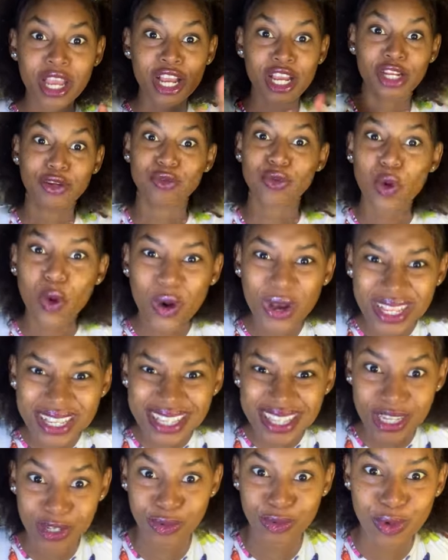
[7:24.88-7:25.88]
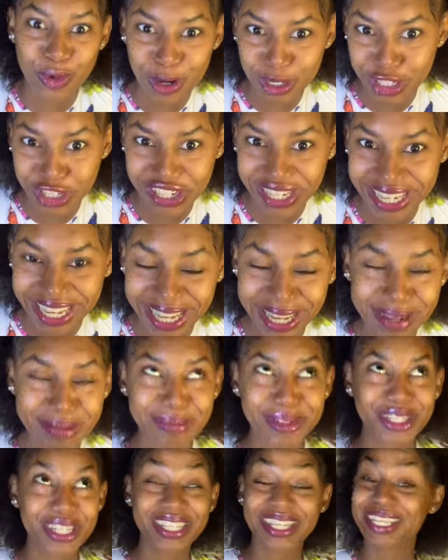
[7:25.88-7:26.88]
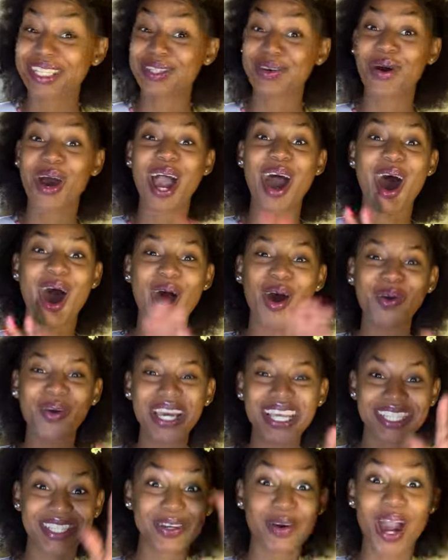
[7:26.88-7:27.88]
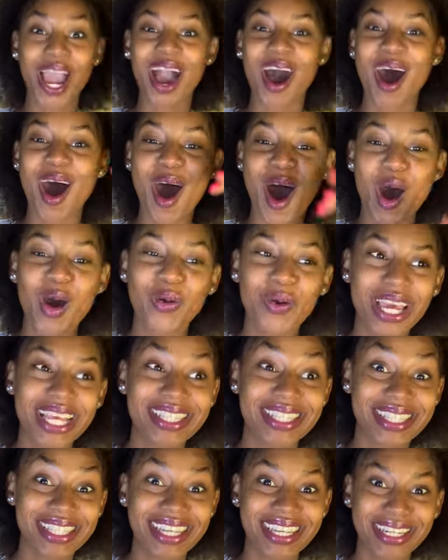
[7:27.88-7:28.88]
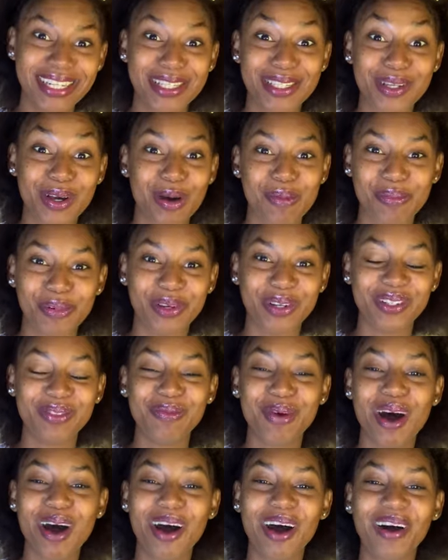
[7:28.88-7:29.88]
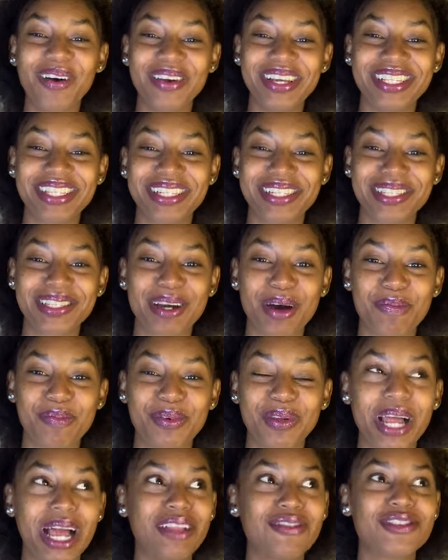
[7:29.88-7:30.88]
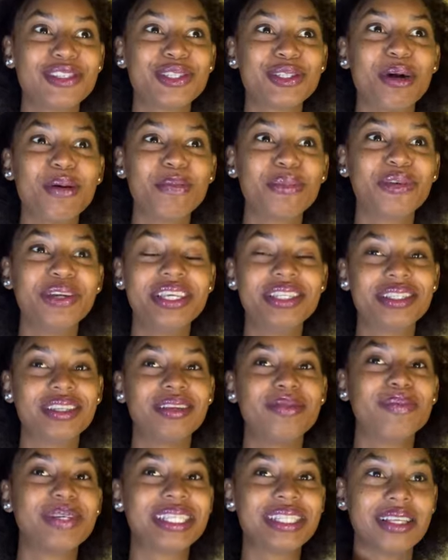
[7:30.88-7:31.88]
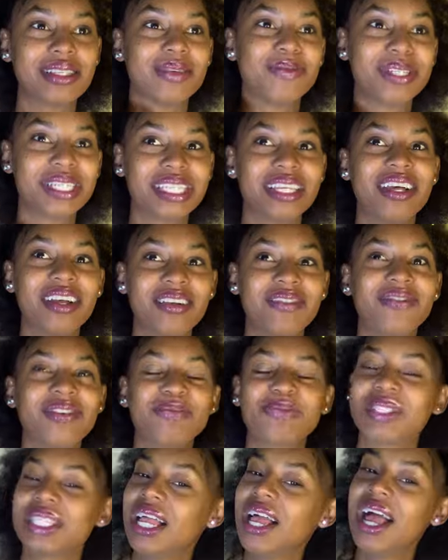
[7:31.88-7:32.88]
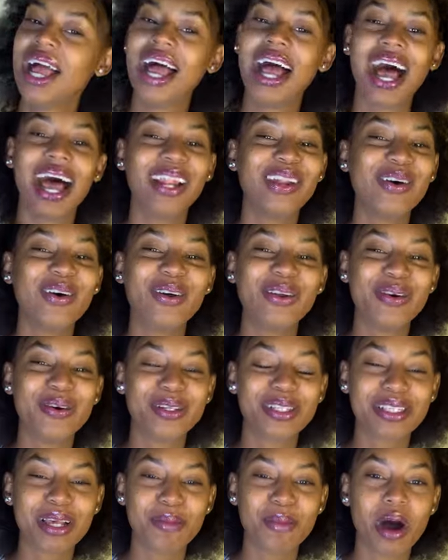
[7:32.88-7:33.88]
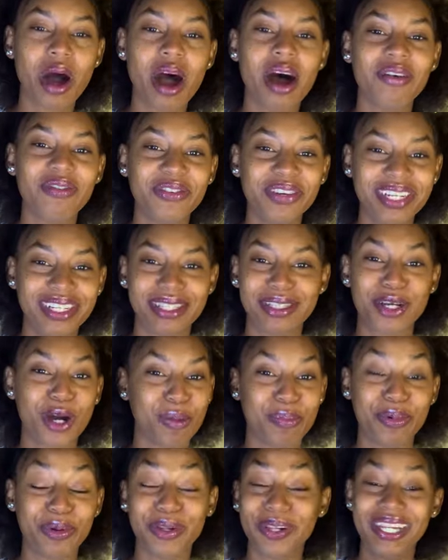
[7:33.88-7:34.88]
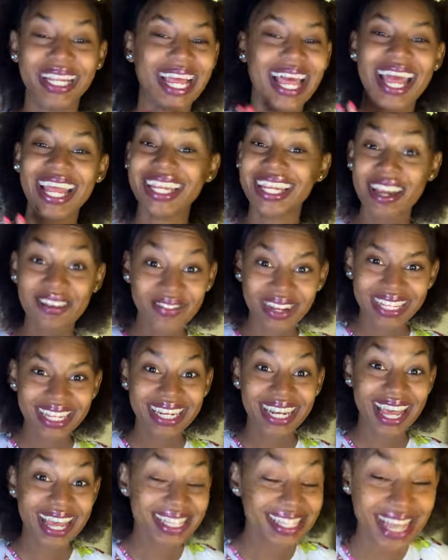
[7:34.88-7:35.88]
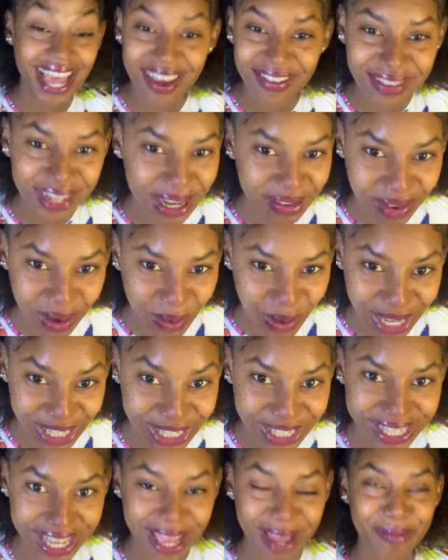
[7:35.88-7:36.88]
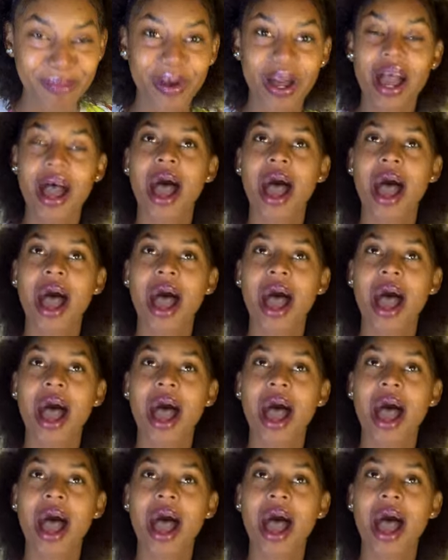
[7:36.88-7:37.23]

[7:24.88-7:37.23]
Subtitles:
Rose Shanim. So I always see this couple. And for some reason, I said to myself, I don't know, something off with this couple. Nevertheless, I've never watched them.